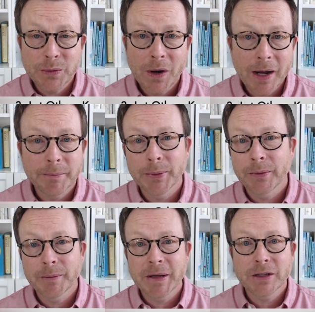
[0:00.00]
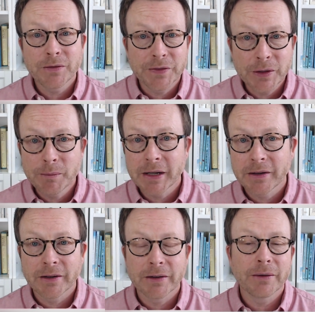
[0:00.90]
up or make you feel
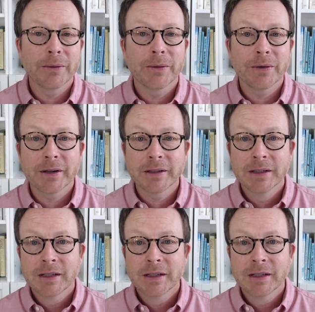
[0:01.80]
better or